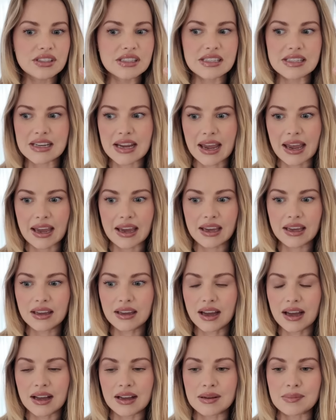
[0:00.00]
today,
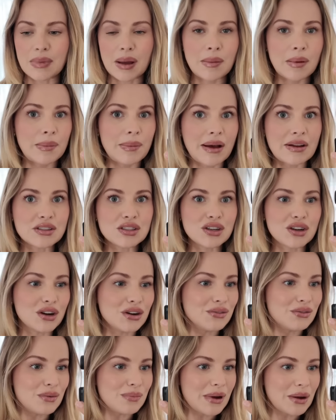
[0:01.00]
I'm about to
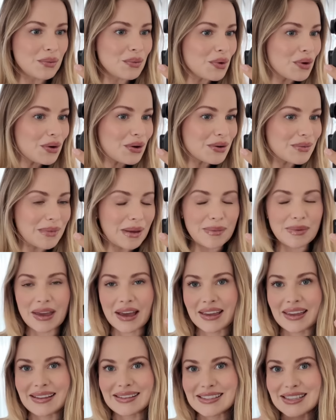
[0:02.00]
go for my walk. Maybe
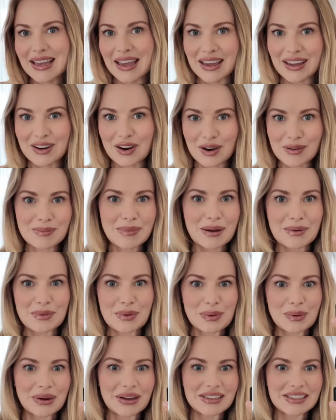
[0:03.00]
I can take it on my
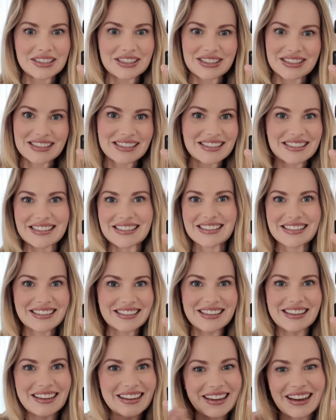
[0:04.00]
walk and just
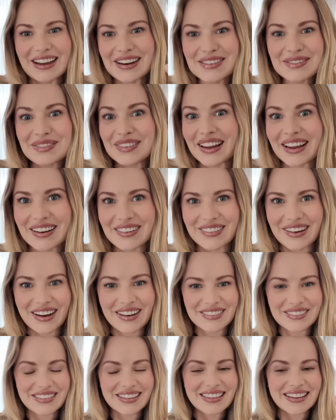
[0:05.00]
kind of play
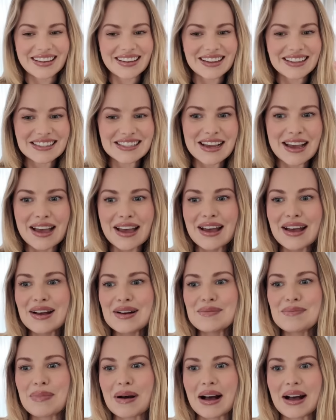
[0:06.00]
around with it.
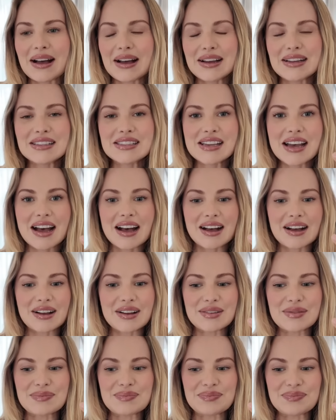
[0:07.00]
But
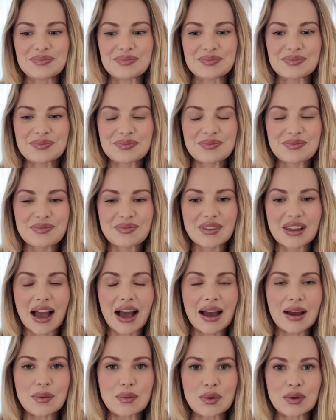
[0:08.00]

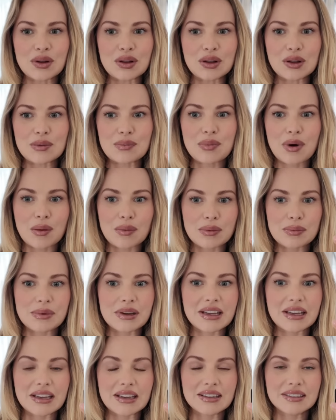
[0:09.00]
I will
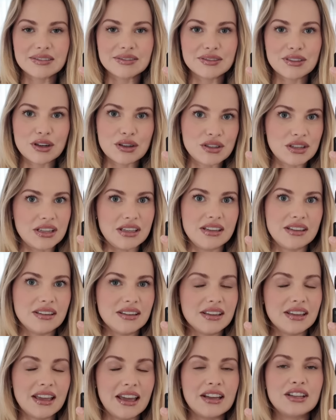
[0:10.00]
probably only
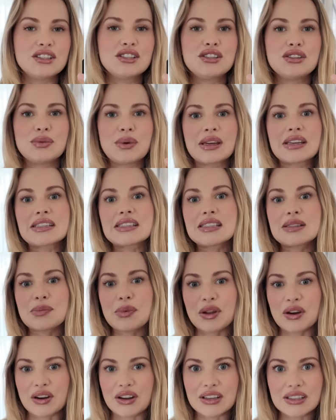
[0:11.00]
get to
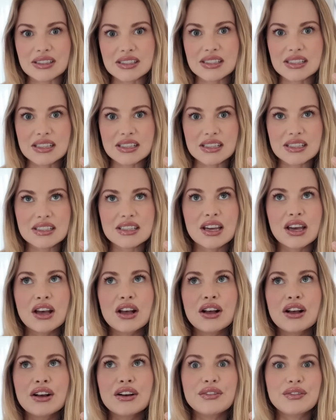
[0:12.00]
experience it
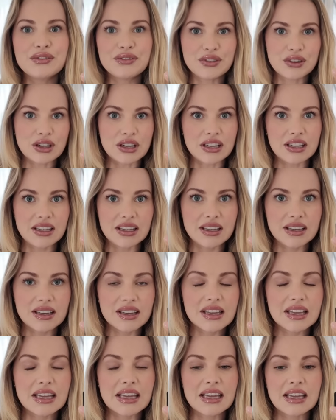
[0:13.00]

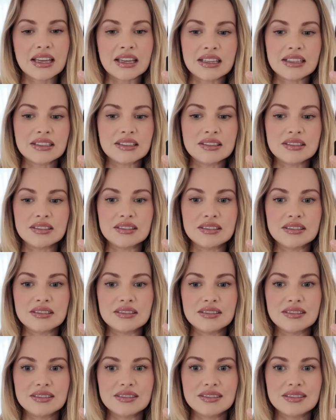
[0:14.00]
fully in,